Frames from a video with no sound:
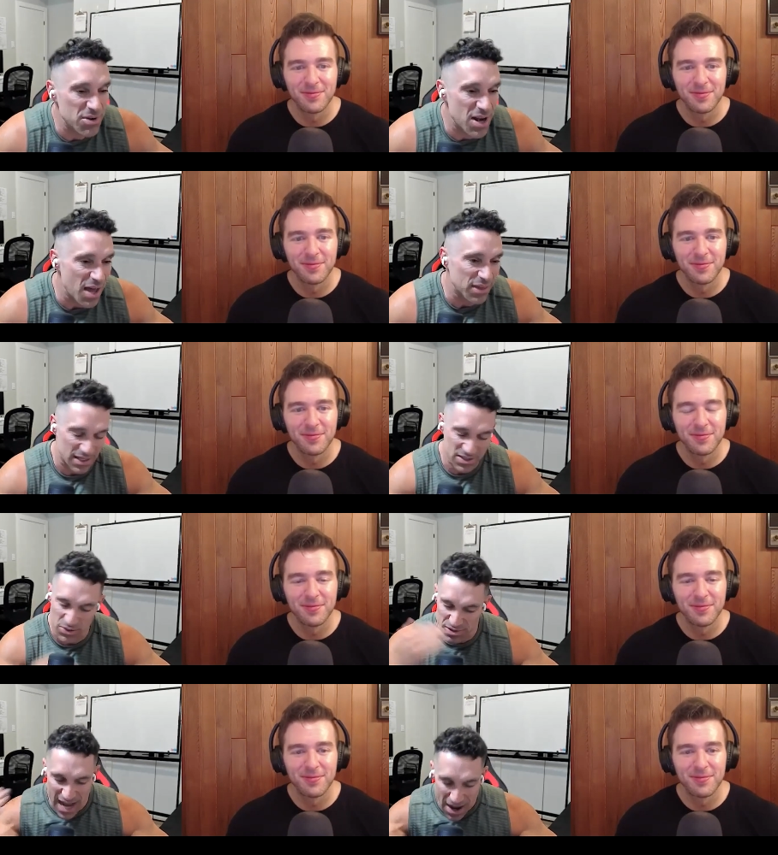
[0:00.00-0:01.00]
Speaker 1: nothing.
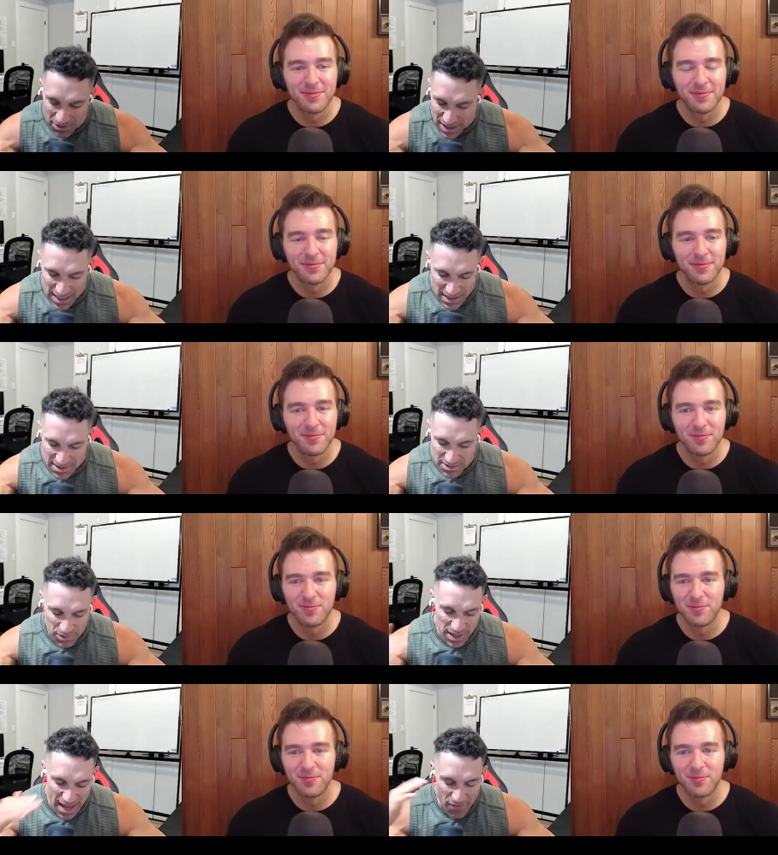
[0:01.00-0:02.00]
So nowadays
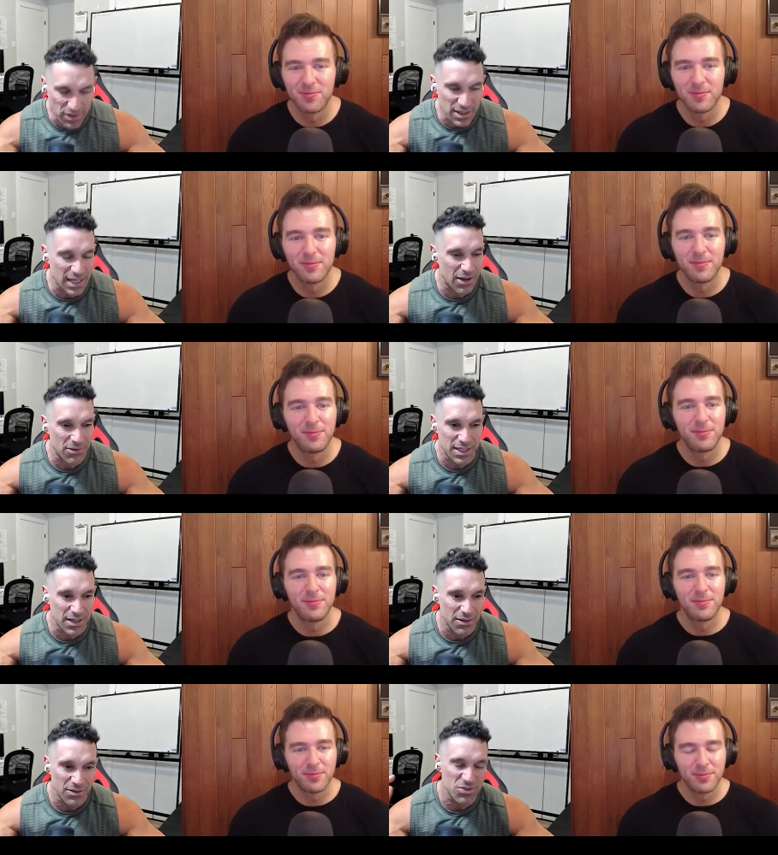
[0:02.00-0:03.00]
with everything out
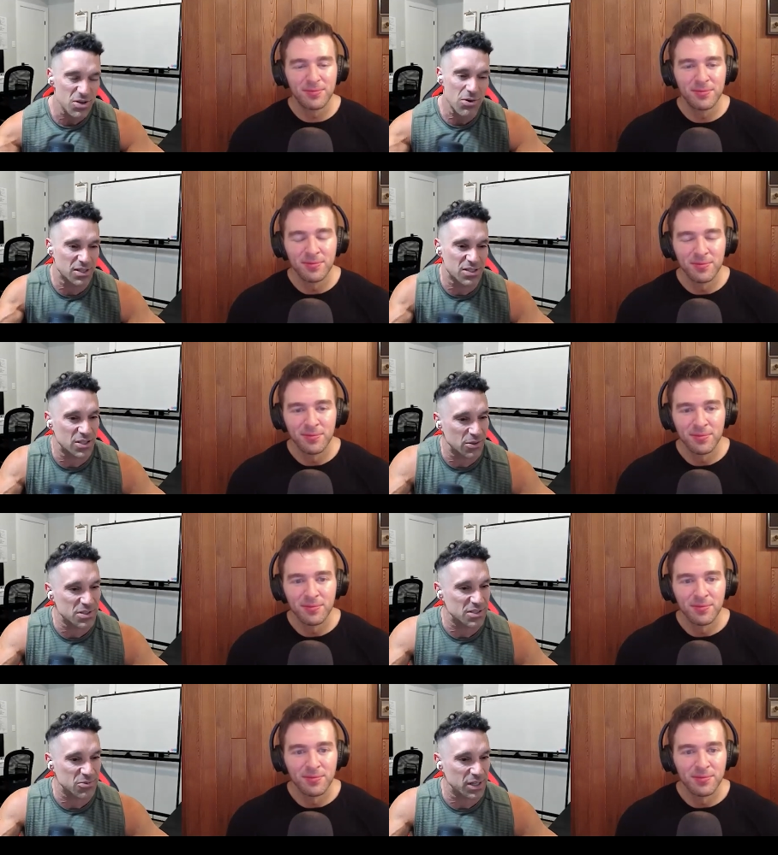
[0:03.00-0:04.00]
there, there's no
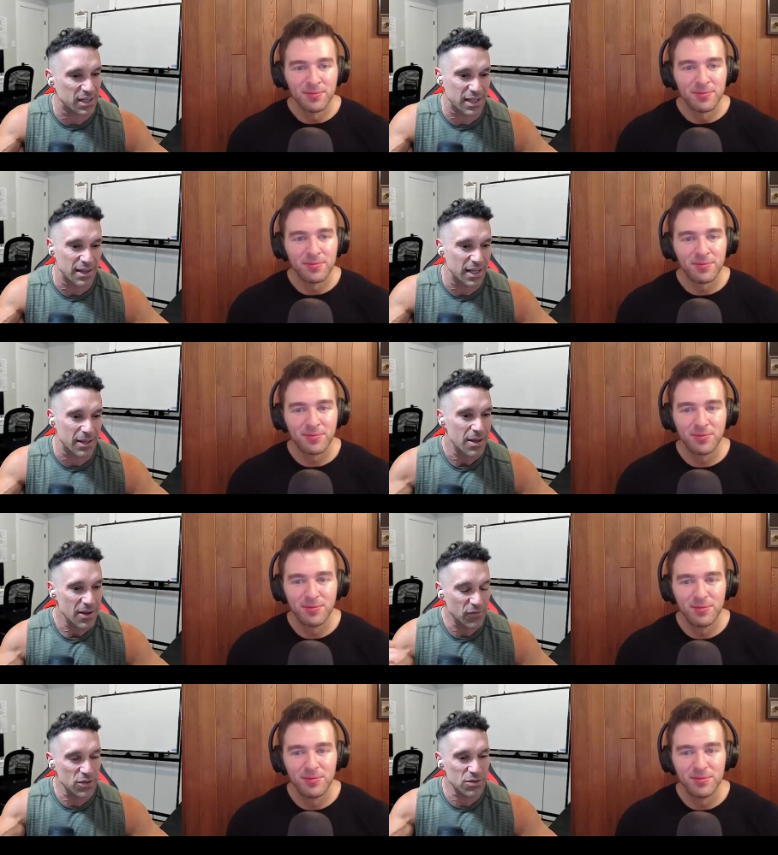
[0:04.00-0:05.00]
excuses really. Like
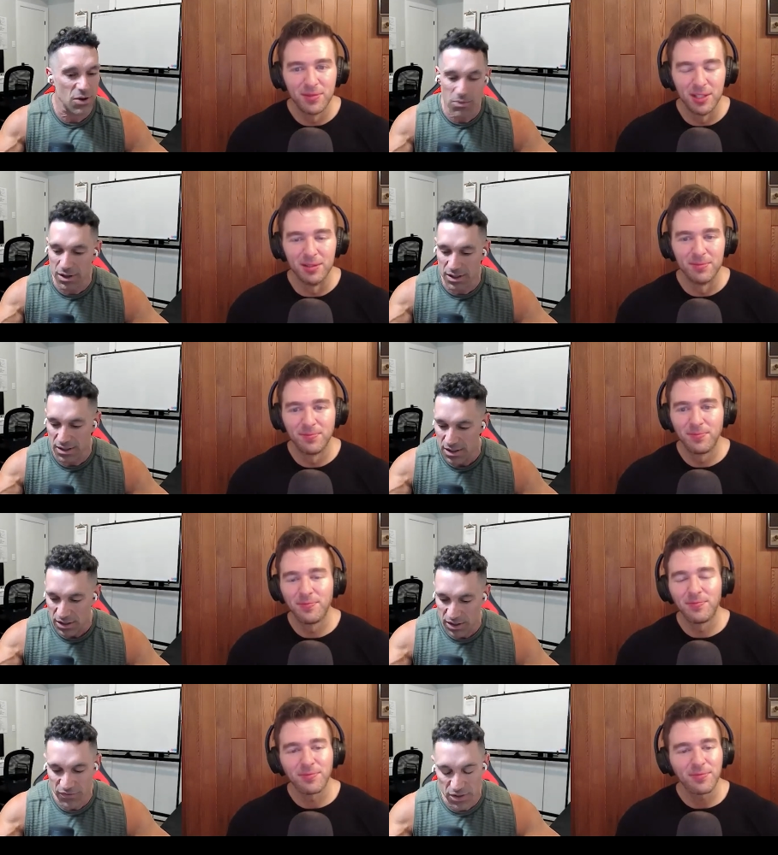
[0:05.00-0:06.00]
if you don't want to,
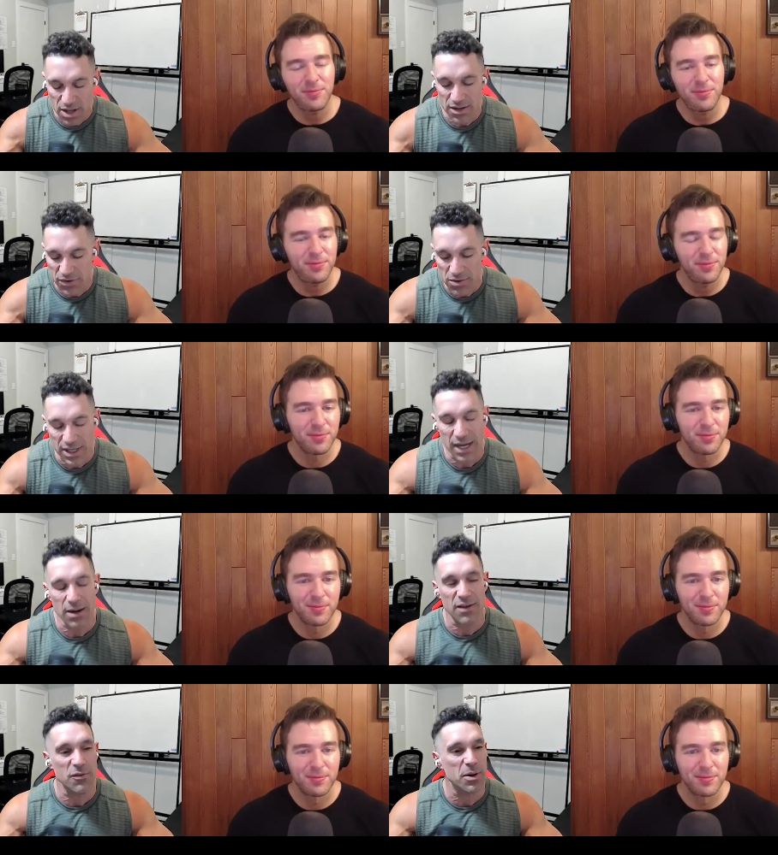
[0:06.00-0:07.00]
if you don't
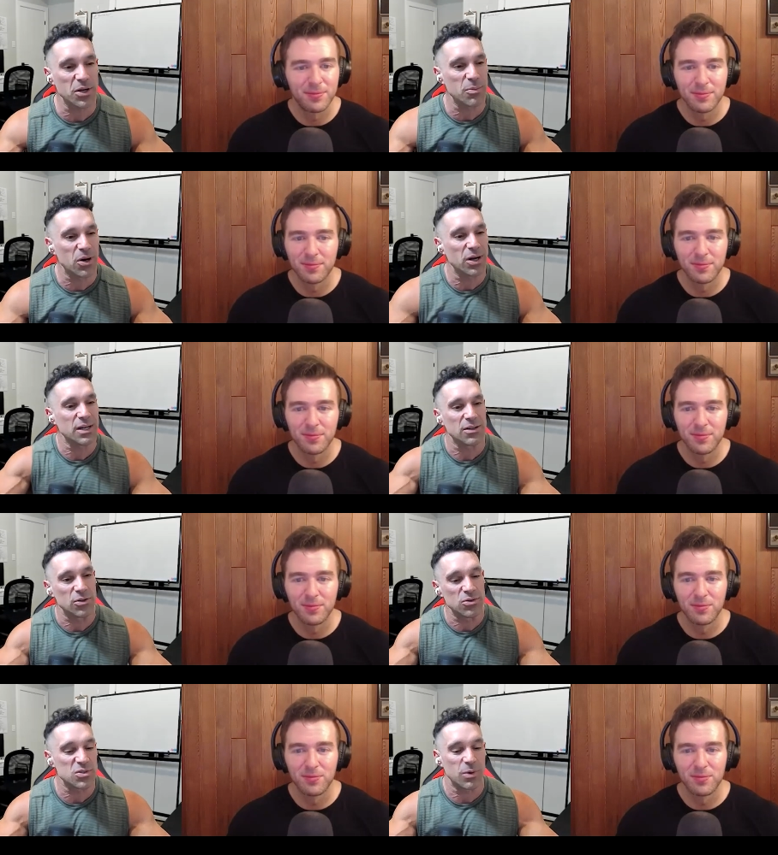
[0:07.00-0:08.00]
care enough about your body to
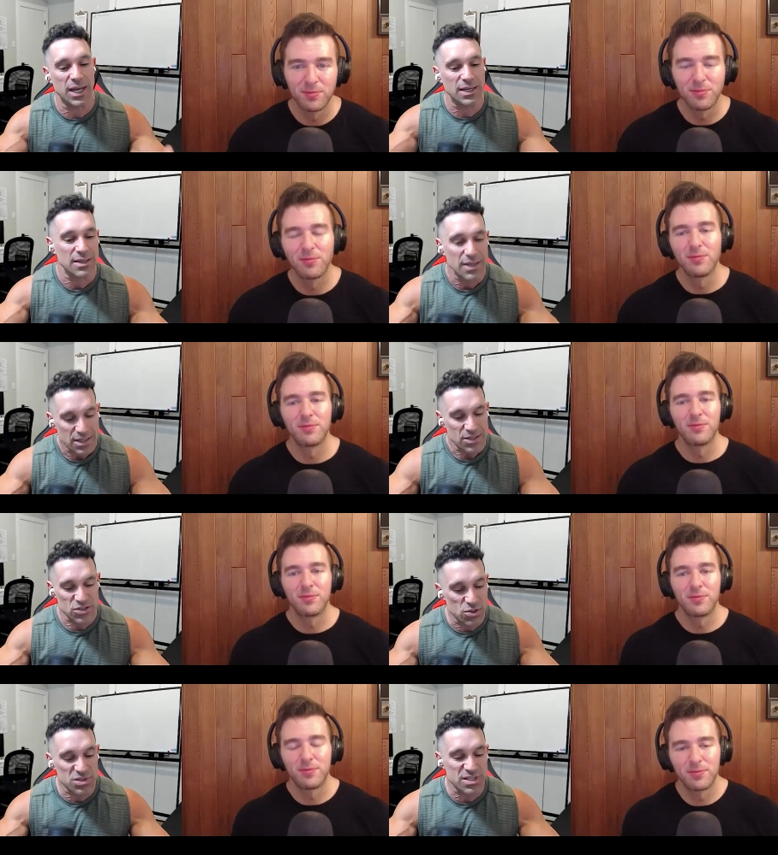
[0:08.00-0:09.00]
lose weight,
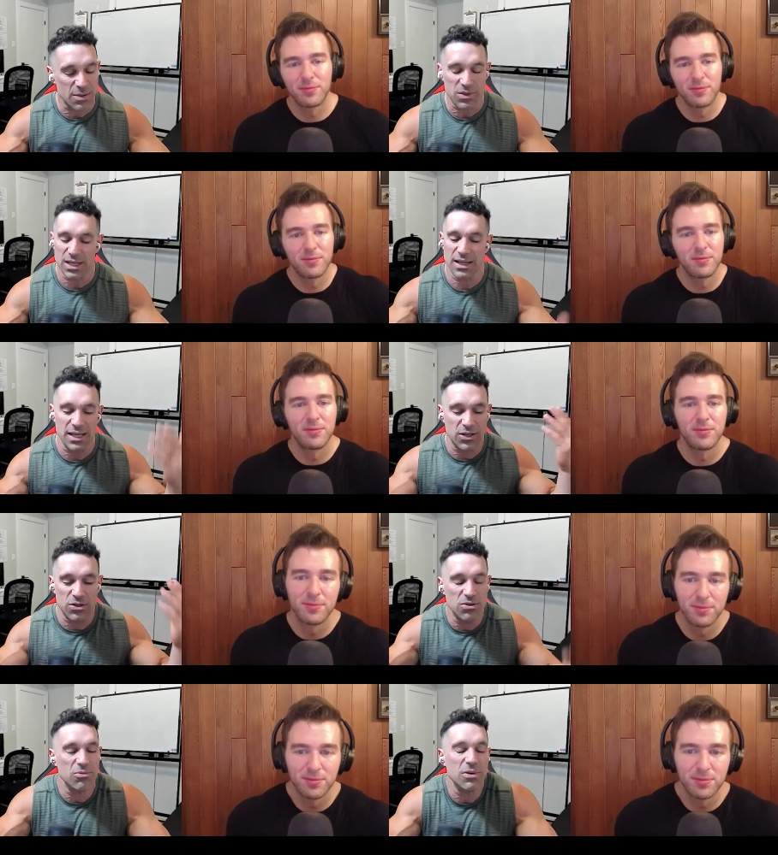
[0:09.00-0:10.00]
do something like
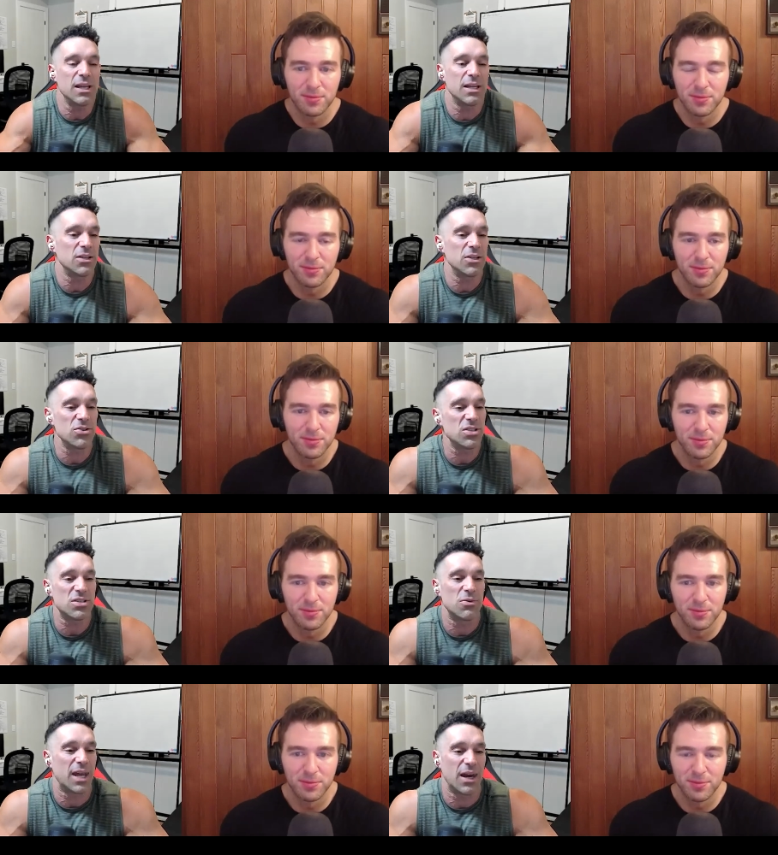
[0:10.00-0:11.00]
you
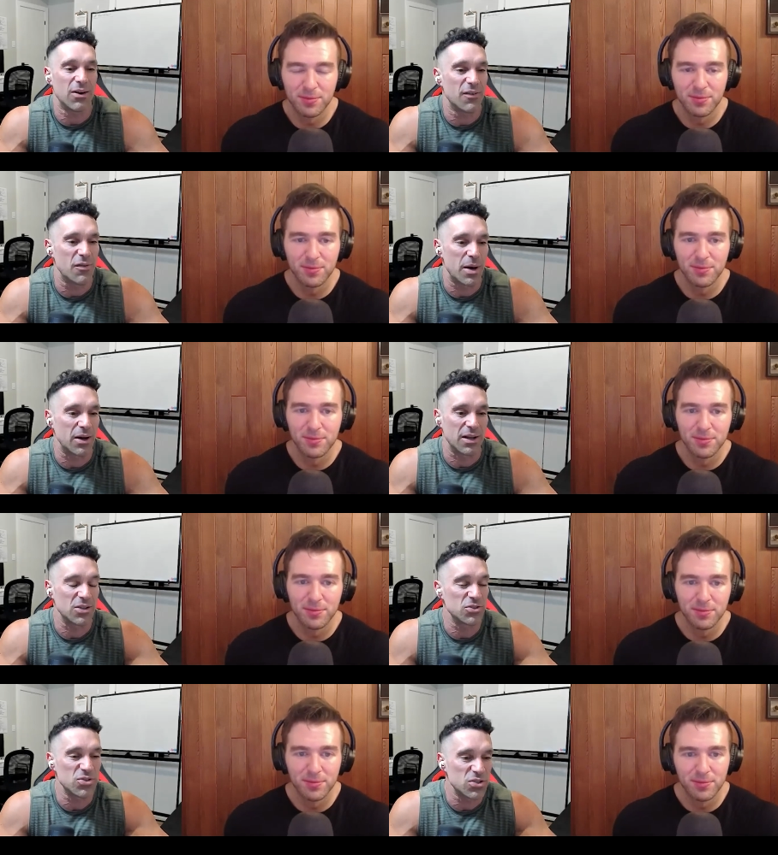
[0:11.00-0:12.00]
just don't care enough about it.
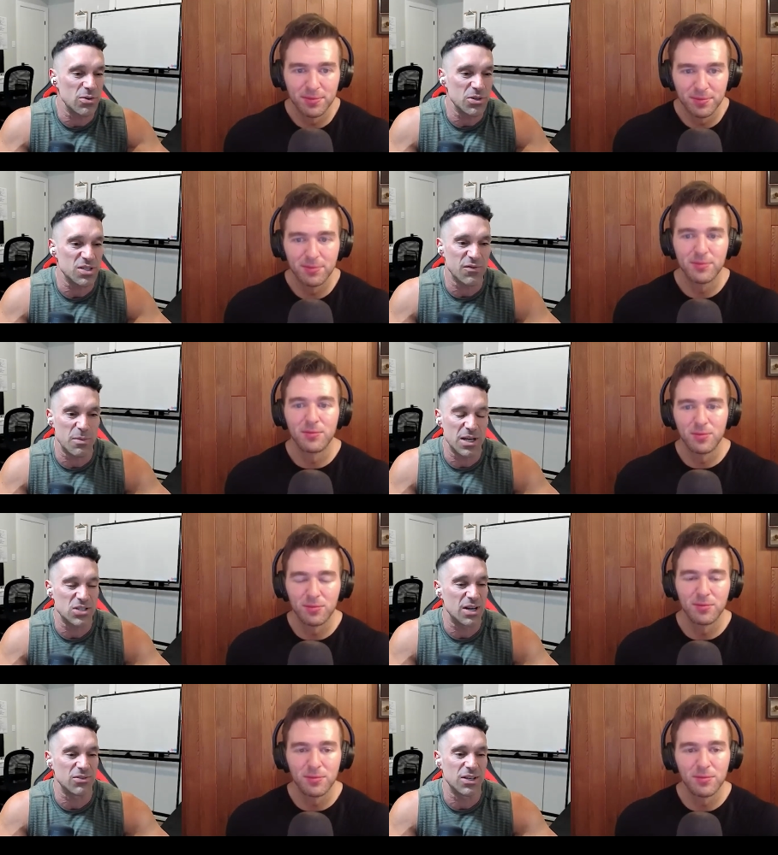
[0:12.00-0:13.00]
Cause there's so much information out